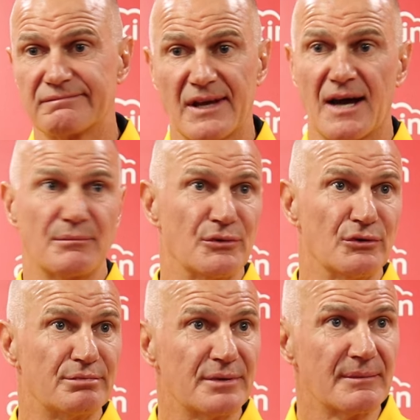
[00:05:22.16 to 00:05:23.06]
can't
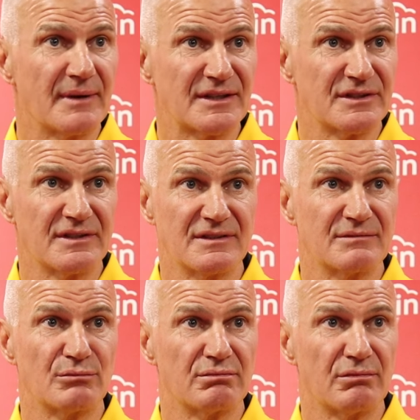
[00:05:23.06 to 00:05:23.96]
move pretty much, and
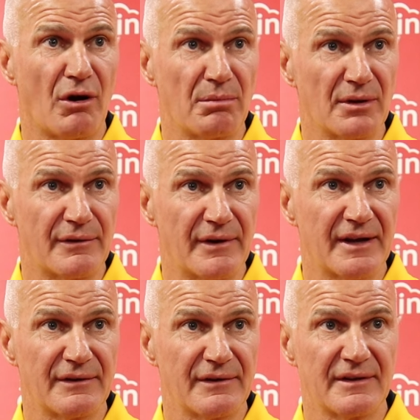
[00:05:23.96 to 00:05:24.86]
he's hobbling
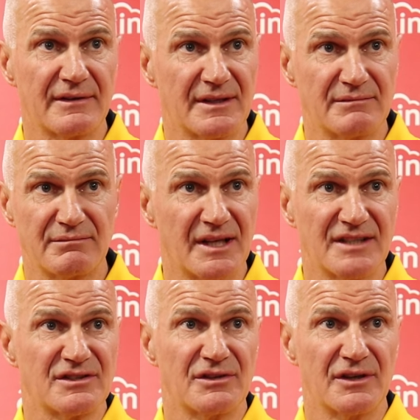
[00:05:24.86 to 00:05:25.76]
around on it, and he
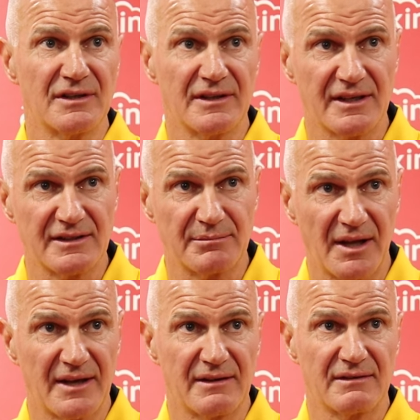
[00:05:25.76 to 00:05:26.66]
gets a needle in it to
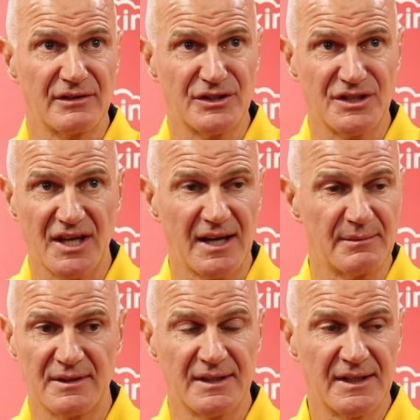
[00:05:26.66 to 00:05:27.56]
play each game,
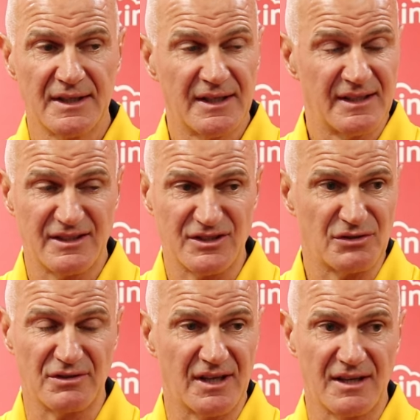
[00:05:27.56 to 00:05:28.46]
and just
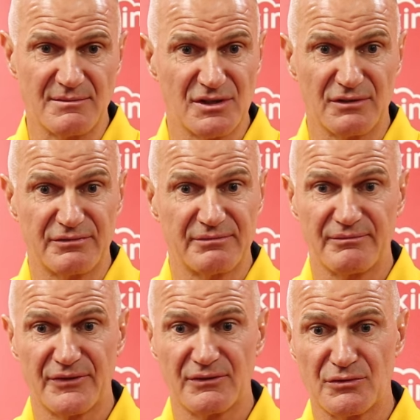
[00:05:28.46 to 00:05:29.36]
couldn't get himself
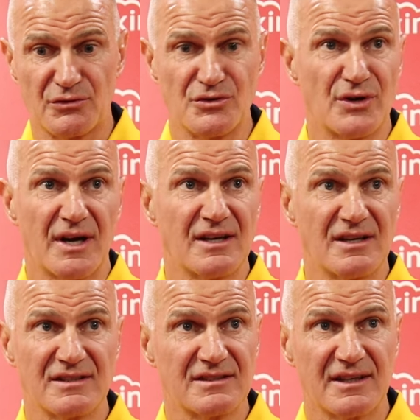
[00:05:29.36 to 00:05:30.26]
through training
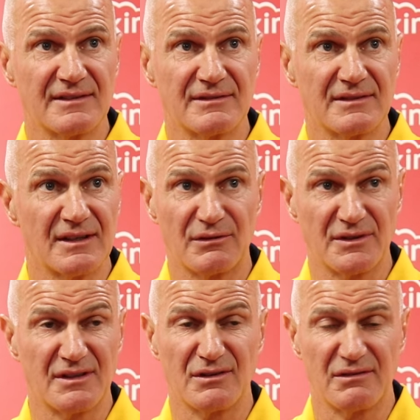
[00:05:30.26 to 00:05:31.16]
yesterday. Oh, you know,
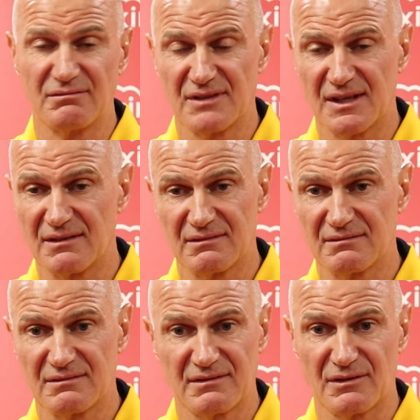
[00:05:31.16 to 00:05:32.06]
he couldn't even, you know,
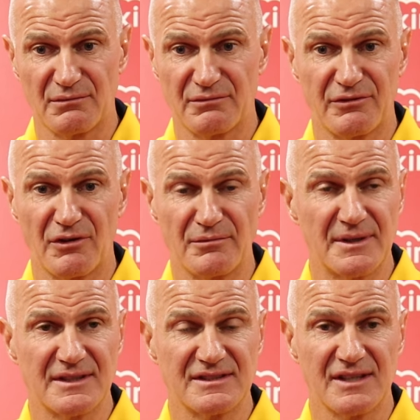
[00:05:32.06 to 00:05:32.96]
like 5
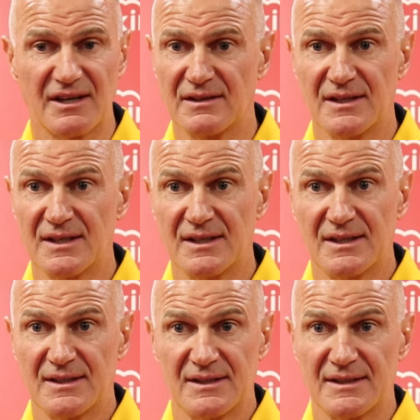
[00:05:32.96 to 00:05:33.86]
minutes. So,
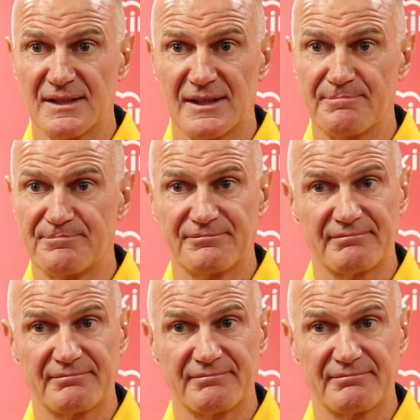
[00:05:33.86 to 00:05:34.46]
yeah,